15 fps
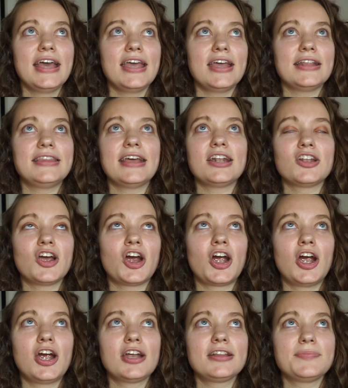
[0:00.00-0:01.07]
it didn't
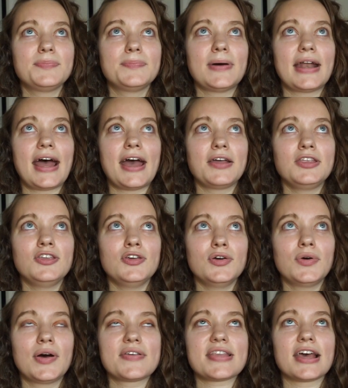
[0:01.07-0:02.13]
hurt, but I
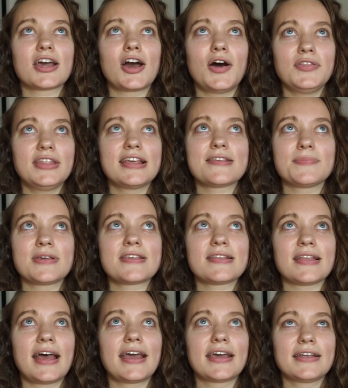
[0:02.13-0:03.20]
knew, I was like, oh, this
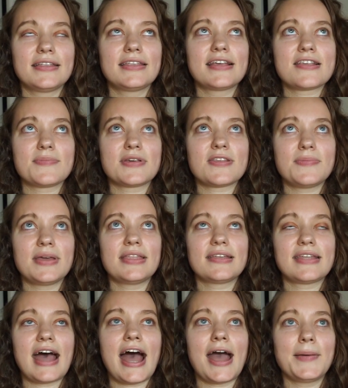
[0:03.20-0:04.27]
must be the
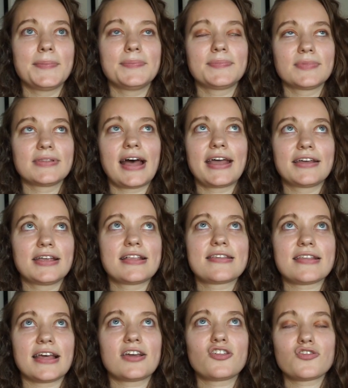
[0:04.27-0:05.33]
time, like,
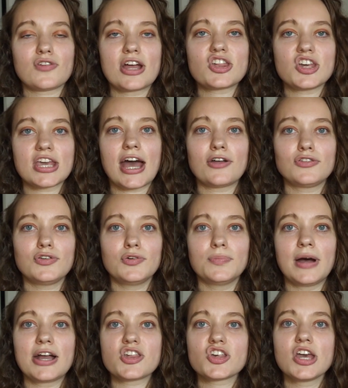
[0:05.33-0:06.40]
it's like stretching out too
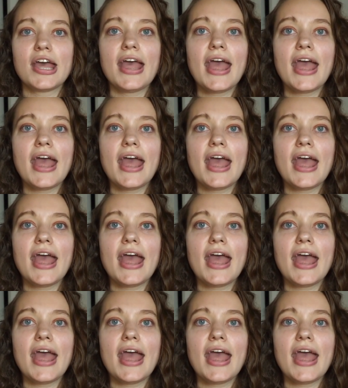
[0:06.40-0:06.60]
much.